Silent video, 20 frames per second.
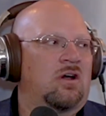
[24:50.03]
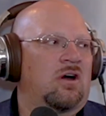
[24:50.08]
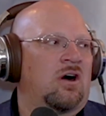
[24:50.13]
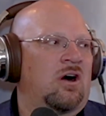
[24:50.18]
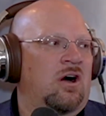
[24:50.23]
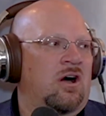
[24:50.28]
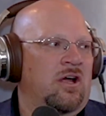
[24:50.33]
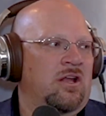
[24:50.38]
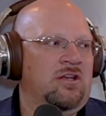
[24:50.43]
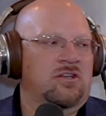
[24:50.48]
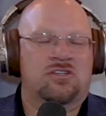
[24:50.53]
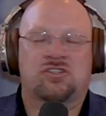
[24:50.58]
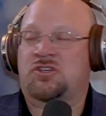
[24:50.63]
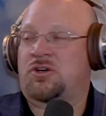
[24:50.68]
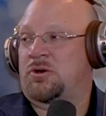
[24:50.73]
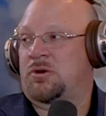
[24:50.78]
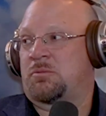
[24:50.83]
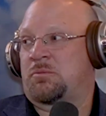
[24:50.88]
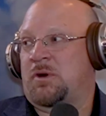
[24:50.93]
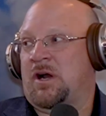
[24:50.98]
on
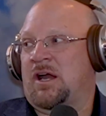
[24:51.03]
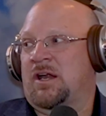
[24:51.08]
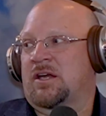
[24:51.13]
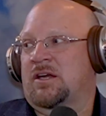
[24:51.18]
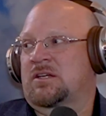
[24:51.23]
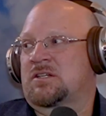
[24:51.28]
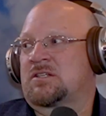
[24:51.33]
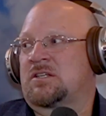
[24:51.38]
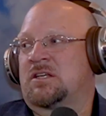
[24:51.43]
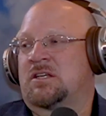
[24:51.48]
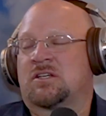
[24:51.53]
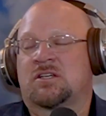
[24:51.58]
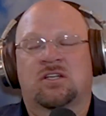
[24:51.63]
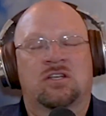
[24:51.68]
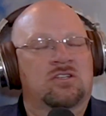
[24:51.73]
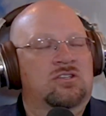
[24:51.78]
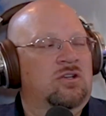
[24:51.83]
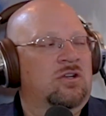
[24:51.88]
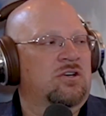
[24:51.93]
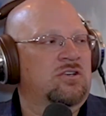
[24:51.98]
certain products.
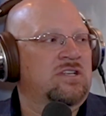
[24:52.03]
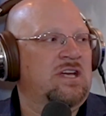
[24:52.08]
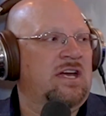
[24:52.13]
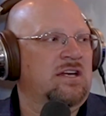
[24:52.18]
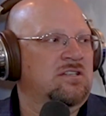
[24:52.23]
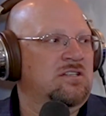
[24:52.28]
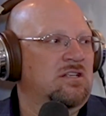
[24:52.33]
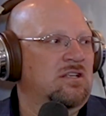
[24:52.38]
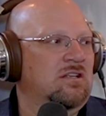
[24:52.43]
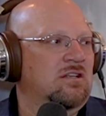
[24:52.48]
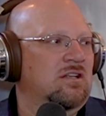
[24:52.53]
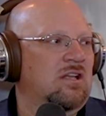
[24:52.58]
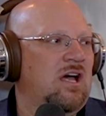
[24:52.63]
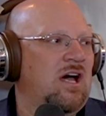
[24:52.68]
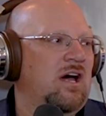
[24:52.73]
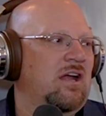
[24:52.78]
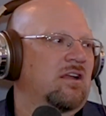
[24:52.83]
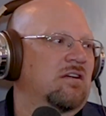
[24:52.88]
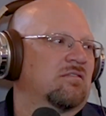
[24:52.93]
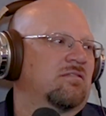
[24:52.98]
And so there's actually a
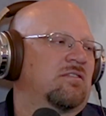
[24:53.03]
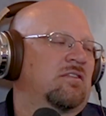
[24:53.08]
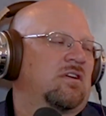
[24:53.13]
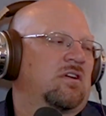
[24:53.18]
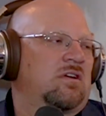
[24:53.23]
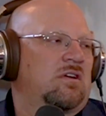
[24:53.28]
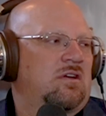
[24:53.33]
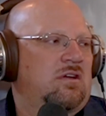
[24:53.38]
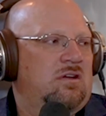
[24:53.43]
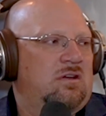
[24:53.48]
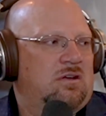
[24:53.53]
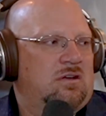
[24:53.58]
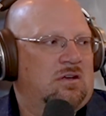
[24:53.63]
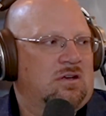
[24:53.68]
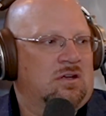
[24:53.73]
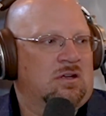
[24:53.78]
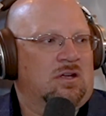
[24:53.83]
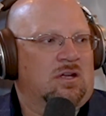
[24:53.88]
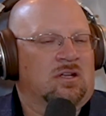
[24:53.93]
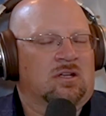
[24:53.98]
lot
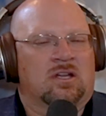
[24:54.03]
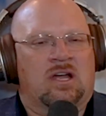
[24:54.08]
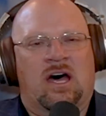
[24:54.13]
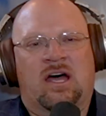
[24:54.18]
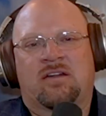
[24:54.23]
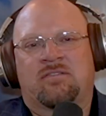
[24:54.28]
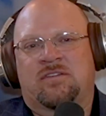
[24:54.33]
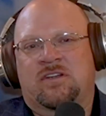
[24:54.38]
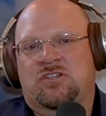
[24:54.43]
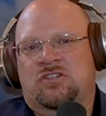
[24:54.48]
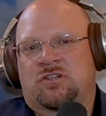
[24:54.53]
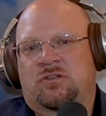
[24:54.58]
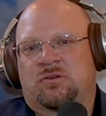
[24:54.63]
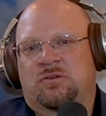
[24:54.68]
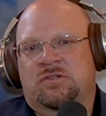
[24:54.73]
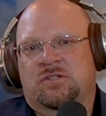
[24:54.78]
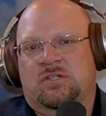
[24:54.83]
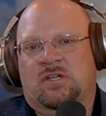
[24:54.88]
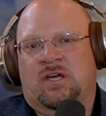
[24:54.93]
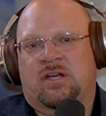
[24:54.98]
of
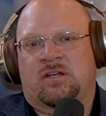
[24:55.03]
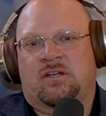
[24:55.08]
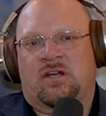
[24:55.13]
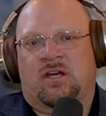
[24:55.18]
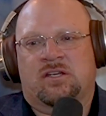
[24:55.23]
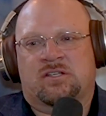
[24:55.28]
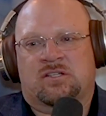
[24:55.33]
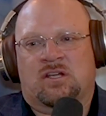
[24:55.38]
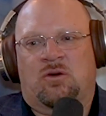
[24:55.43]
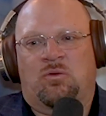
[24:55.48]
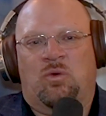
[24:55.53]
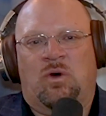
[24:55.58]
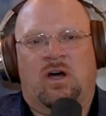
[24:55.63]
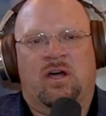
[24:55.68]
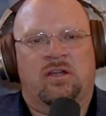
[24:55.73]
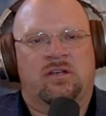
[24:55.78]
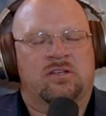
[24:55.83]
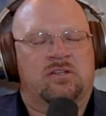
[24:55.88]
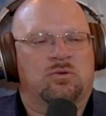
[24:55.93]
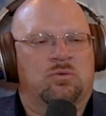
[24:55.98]
issues. I saw
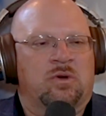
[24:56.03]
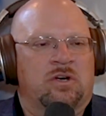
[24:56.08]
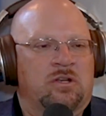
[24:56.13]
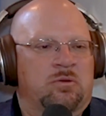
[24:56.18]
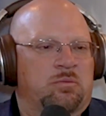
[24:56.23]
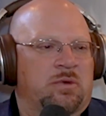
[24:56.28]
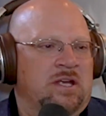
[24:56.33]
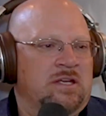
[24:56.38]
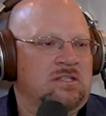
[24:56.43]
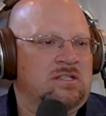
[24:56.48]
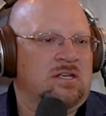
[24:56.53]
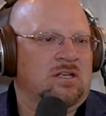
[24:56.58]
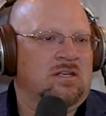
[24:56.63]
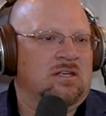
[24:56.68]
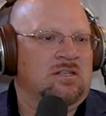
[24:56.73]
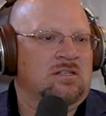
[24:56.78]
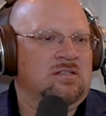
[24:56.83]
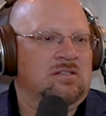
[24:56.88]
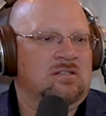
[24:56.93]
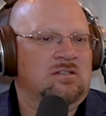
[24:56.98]
one to where the
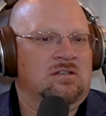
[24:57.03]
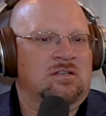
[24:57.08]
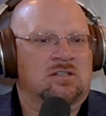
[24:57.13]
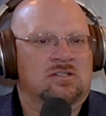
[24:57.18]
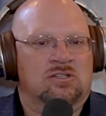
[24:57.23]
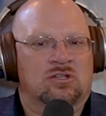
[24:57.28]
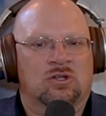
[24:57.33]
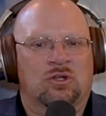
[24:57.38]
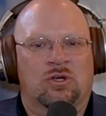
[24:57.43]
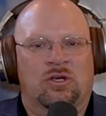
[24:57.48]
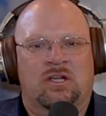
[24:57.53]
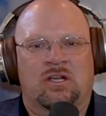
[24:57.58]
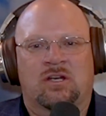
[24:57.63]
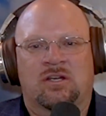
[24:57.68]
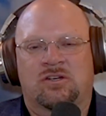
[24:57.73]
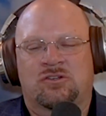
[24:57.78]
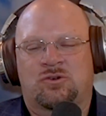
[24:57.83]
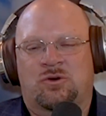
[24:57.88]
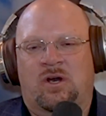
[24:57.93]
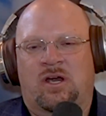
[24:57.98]
president is looking
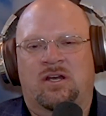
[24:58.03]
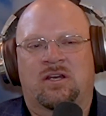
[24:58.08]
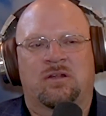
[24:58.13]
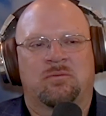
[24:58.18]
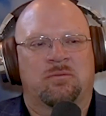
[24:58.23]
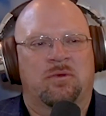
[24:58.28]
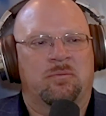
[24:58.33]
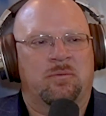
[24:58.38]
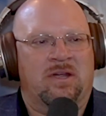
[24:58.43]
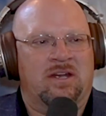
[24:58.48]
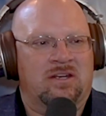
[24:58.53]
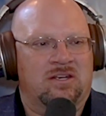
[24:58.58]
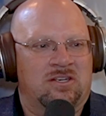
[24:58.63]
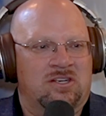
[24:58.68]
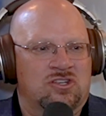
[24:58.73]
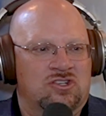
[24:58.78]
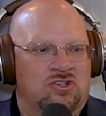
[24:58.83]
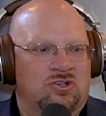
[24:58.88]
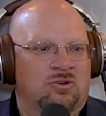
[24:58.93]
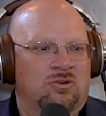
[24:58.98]
at trying to implement
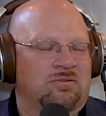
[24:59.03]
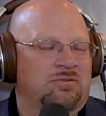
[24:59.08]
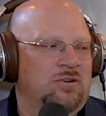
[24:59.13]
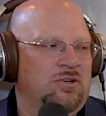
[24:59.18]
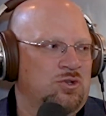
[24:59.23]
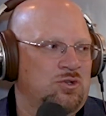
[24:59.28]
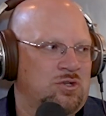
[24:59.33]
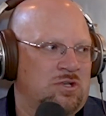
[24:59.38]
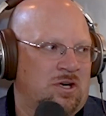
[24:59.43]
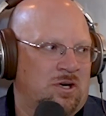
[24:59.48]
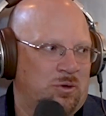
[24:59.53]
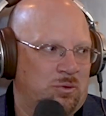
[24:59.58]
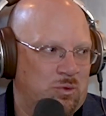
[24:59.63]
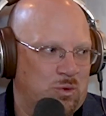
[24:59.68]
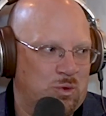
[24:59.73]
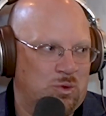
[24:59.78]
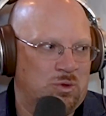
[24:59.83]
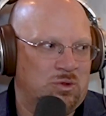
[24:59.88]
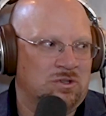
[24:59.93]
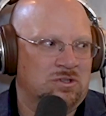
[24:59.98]
additional fiduciary
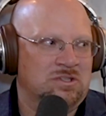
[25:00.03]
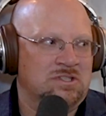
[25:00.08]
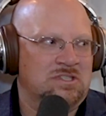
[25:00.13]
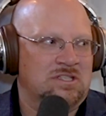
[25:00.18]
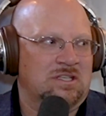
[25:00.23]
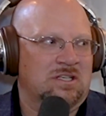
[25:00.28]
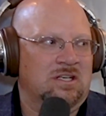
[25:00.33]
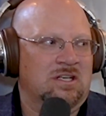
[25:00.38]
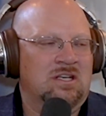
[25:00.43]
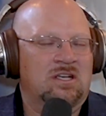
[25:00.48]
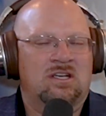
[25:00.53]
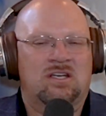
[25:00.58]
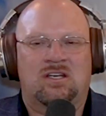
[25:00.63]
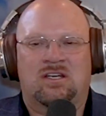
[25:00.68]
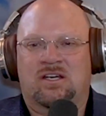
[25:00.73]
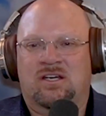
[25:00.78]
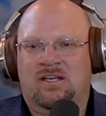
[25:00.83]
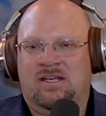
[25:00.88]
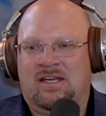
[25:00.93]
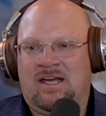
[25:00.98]
rules and
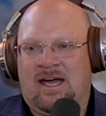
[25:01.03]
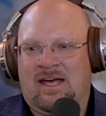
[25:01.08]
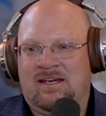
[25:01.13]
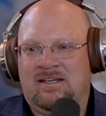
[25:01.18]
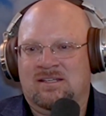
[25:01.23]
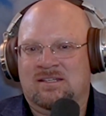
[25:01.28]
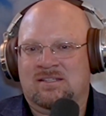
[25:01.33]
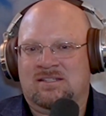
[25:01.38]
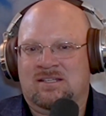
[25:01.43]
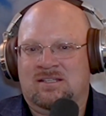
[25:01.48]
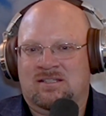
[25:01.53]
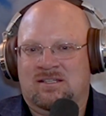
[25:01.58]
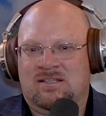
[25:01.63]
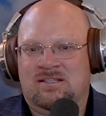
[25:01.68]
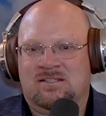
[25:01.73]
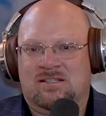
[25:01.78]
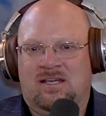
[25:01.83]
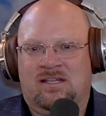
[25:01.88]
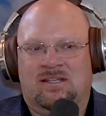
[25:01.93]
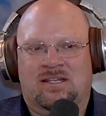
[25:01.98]
guidance and
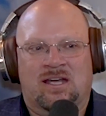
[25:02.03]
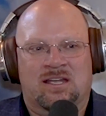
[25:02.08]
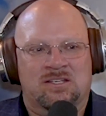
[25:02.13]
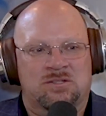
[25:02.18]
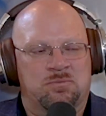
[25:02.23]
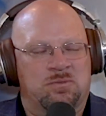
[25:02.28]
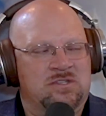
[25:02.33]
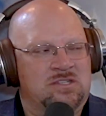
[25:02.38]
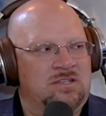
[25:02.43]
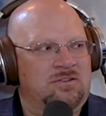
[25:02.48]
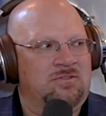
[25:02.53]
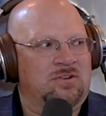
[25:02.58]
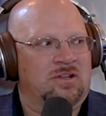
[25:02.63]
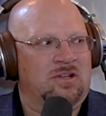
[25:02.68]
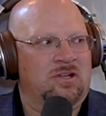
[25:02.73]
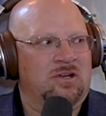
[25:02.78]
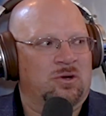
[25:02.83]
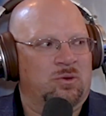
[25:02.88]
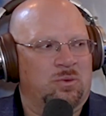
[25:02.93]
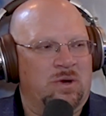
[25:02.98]
things like that,
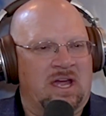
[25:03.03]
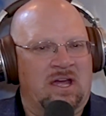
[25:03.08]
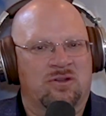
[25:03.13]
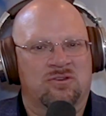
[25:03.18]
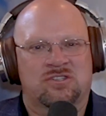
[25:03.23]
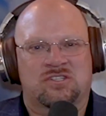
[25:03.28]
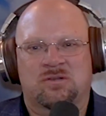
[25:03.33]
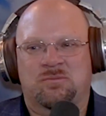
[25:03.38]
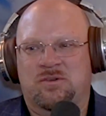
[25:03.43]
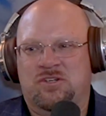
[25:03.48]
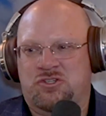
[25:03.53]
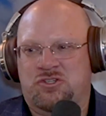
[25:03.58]
specifically around some